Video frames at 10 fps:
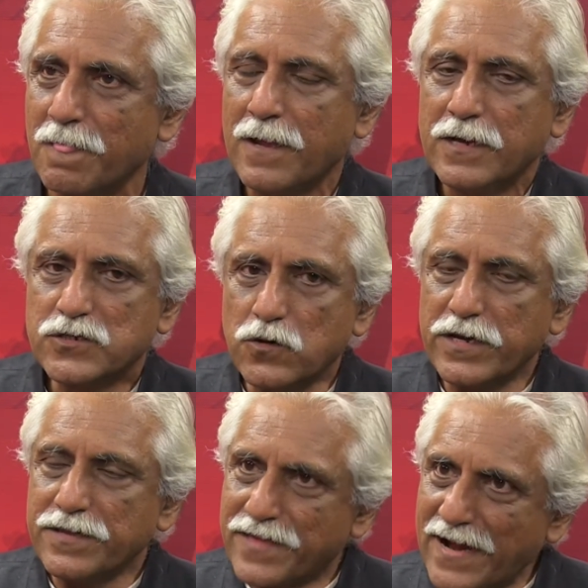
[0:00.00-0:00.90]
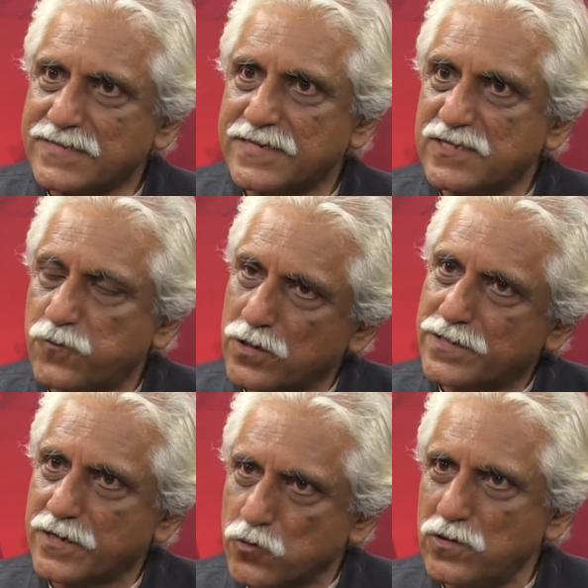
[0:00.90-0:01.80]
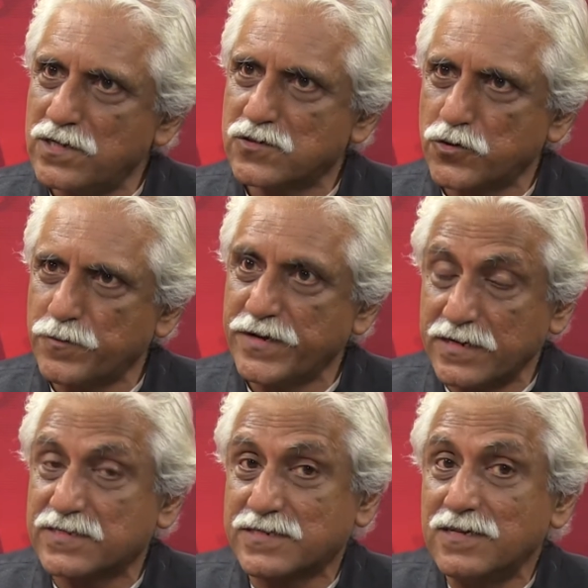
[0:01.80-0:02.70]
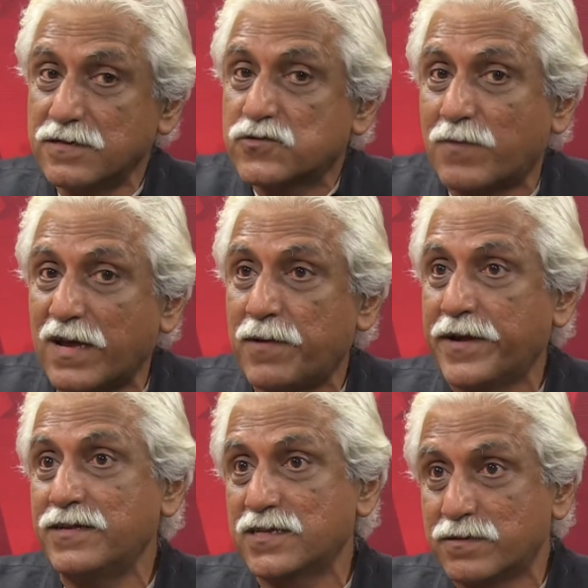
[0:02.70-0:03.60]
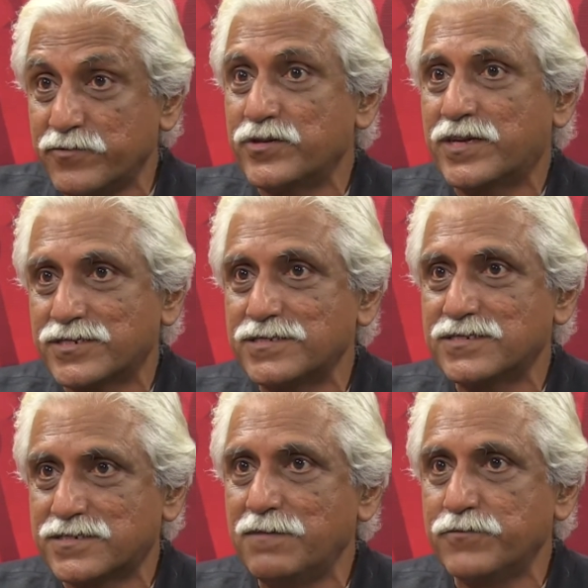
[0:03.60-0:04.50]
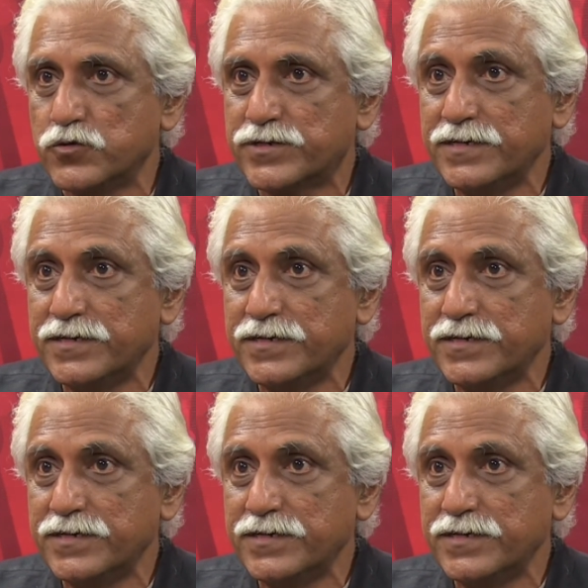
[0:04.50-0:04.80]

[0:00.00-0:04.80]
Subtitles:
So in that sense, what their rule is going to be, it's still, to my mind, the communication is still muted.